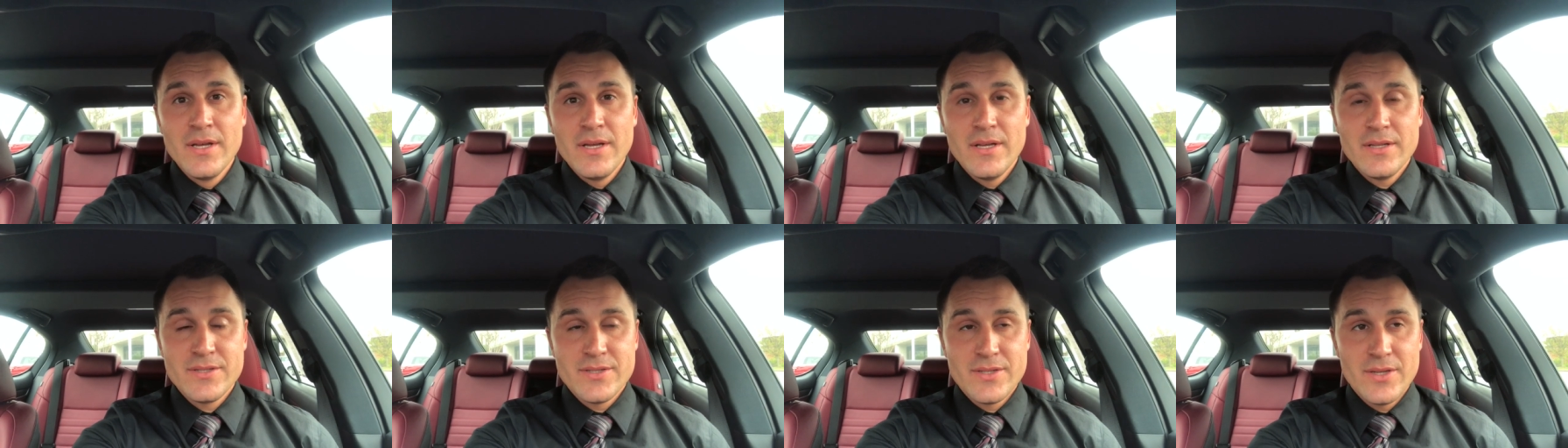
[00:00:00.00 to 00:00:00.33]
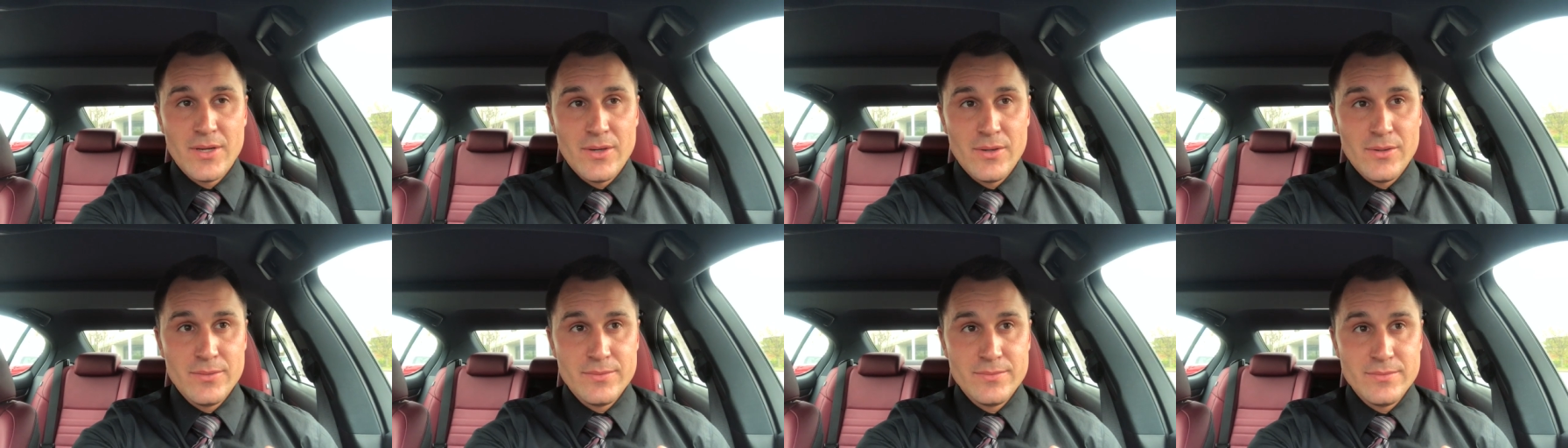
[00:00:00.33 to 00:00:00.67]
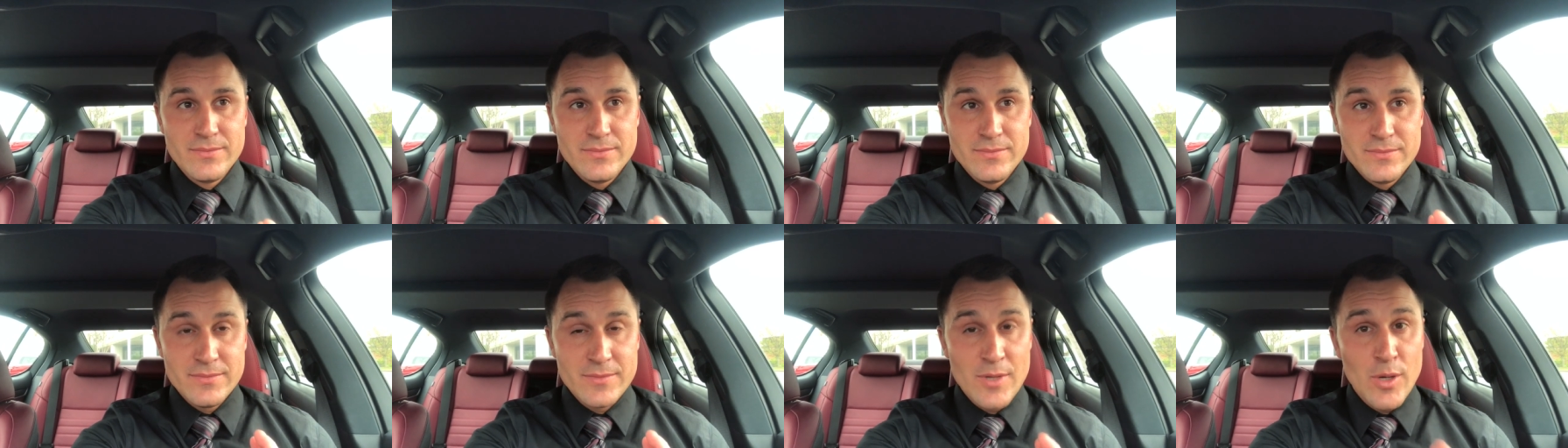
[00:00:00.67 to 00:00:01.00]
So
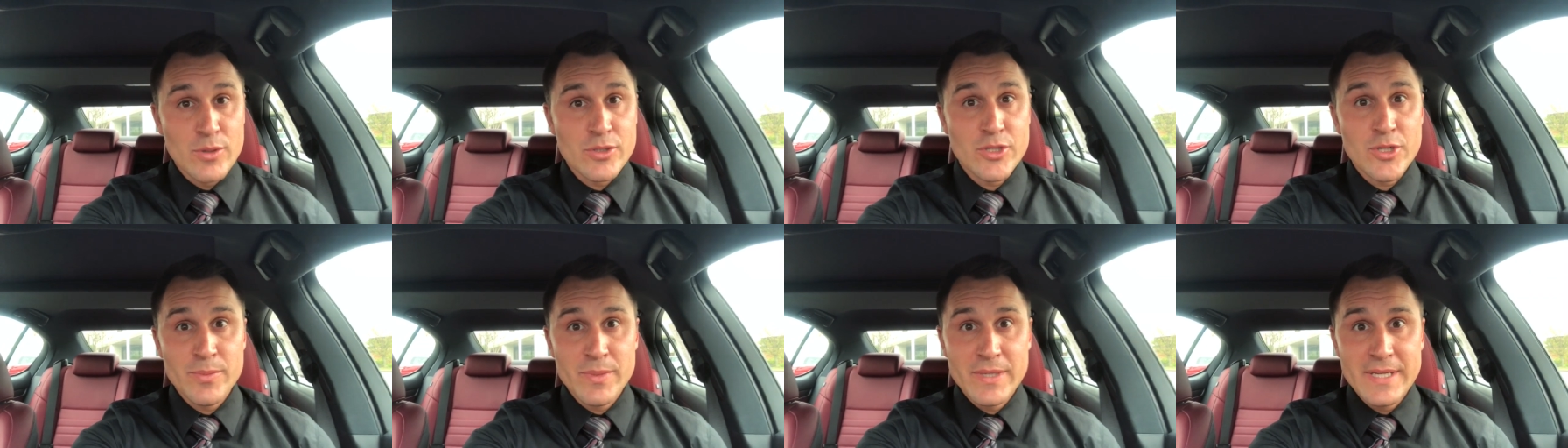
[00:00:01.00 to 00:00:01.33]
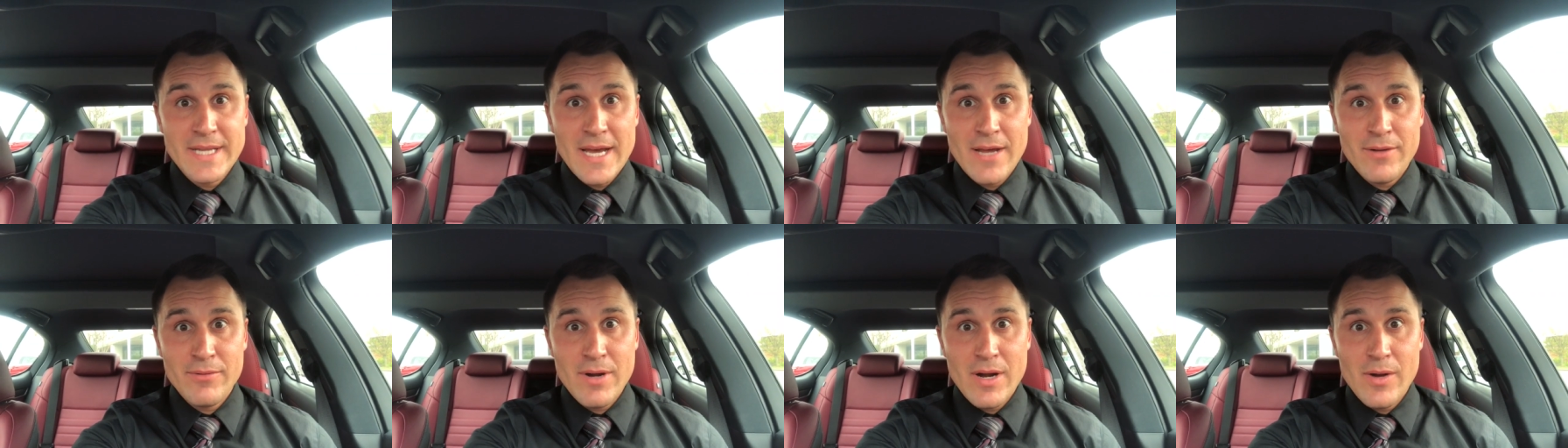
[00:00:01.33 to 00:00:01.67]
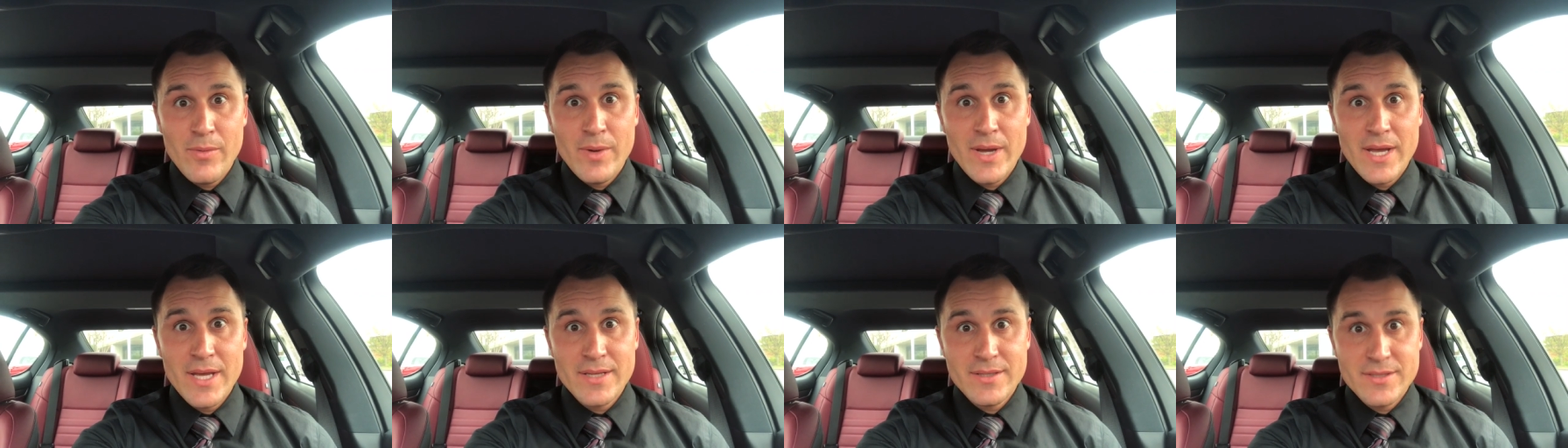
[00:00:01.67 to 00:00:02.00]
don't shoot me down right
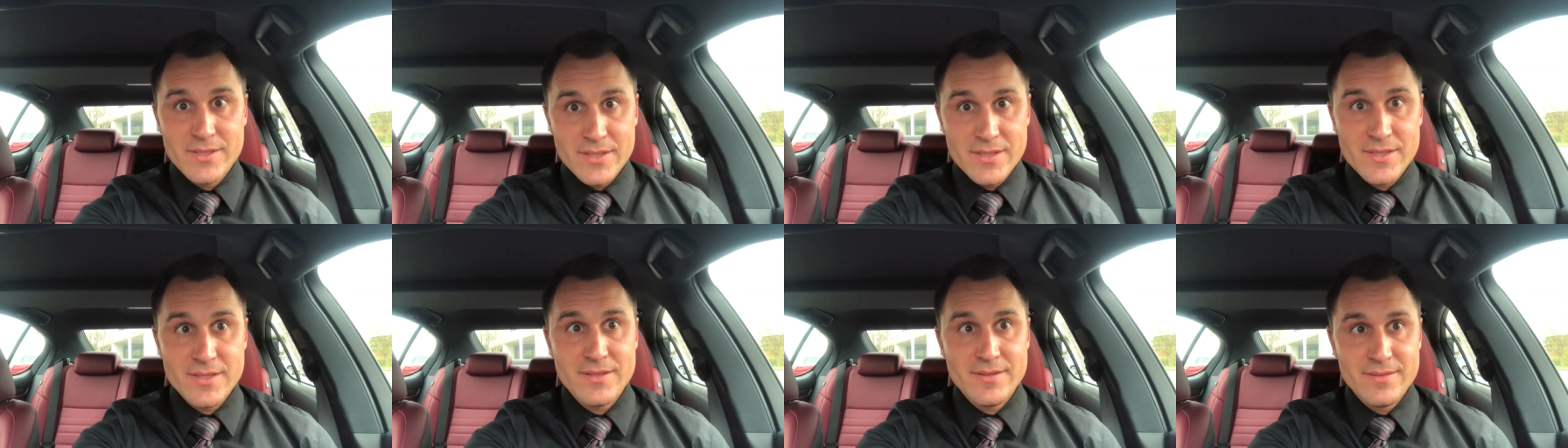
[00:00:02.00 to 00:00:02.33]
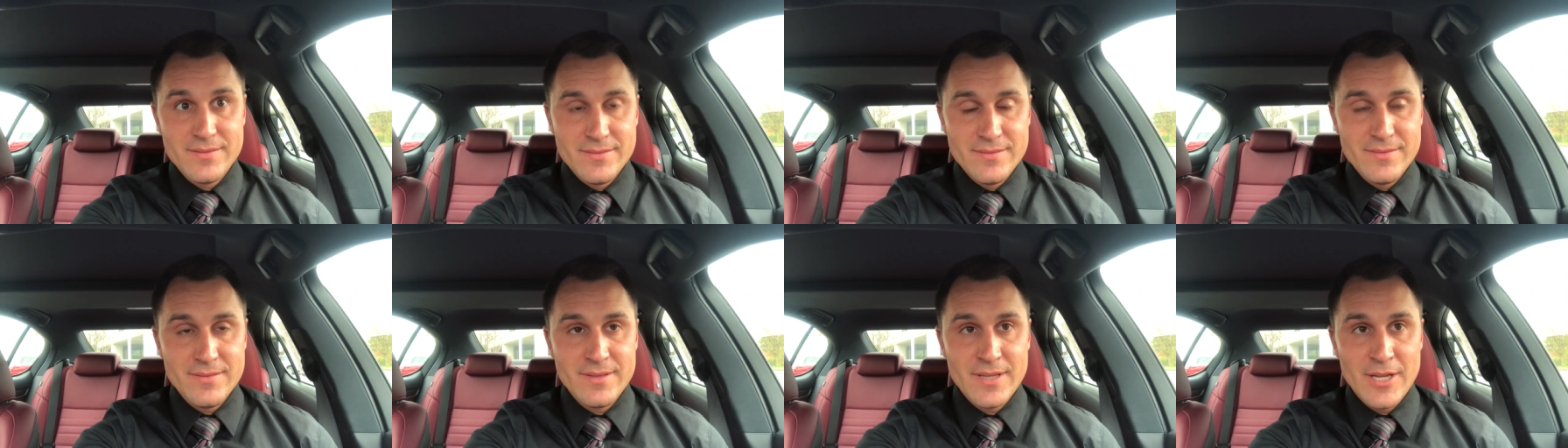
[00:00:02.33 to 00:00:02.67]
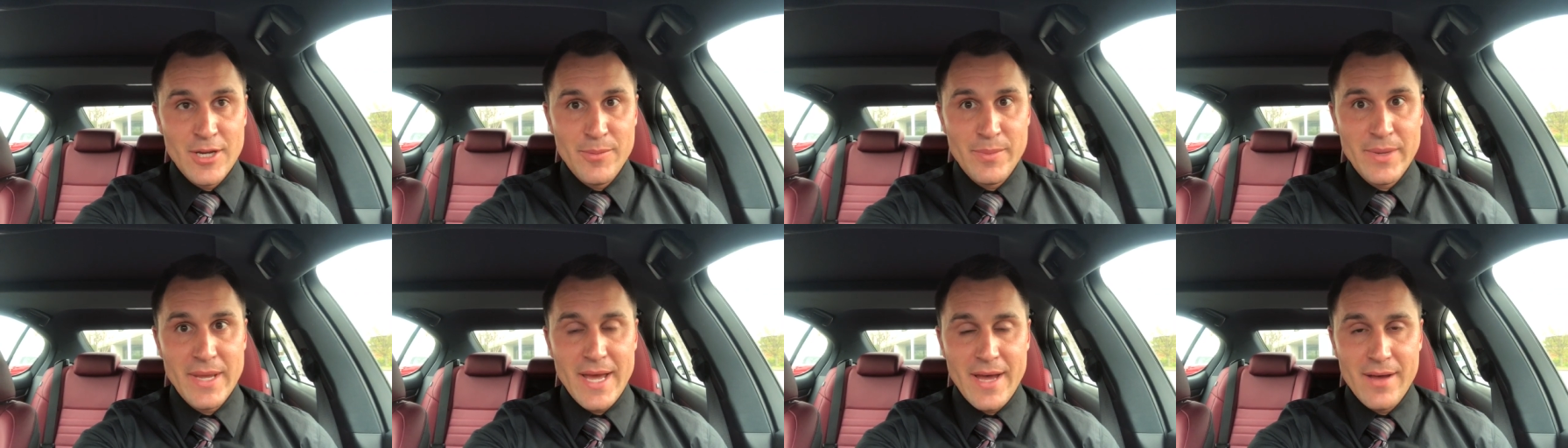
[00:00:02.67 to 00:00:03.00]
away. Just
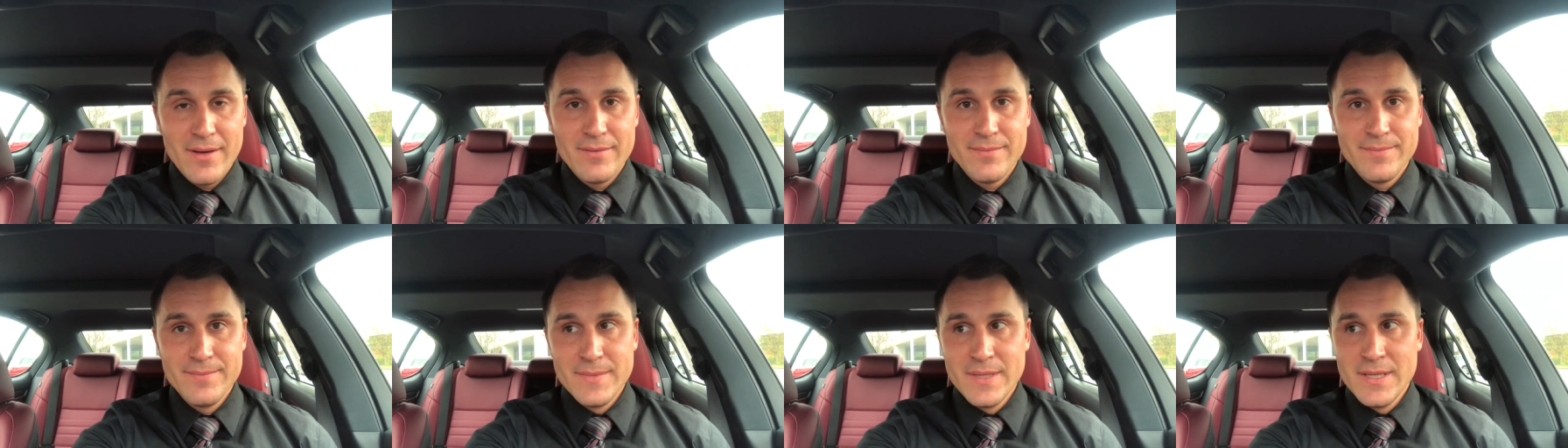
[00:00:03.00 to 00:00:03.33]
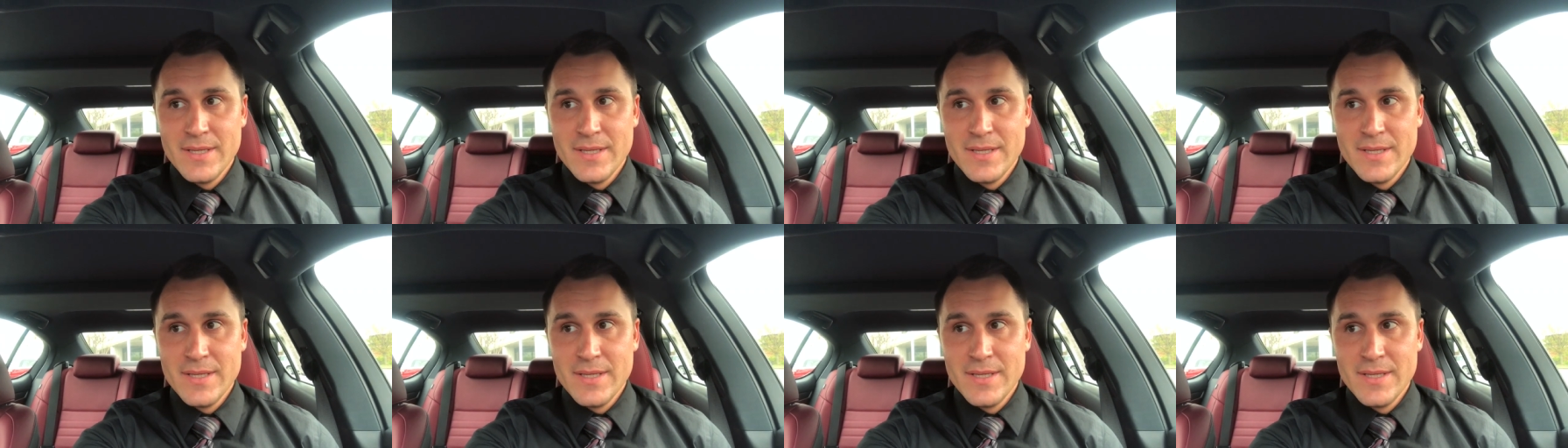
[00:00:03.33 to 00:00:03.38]
hear me out.